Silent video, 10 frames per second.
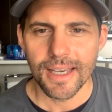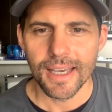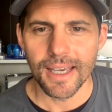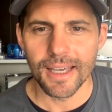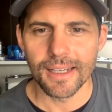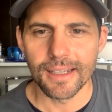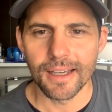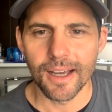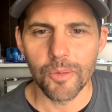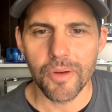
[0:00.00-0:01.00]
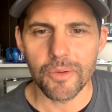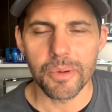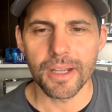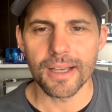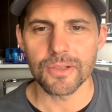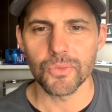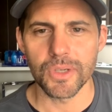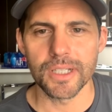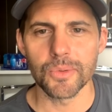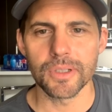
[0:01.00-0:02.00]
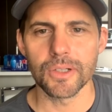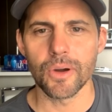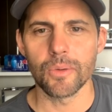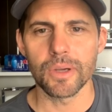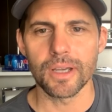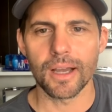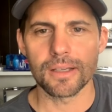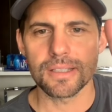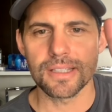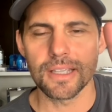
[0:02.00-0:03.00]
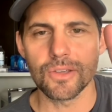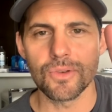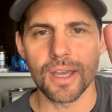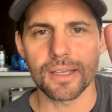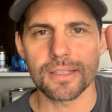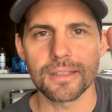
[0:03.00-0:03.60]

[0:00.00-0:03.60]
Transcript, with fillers: and uh, I hope everybody has a really, really great week. I'll see you next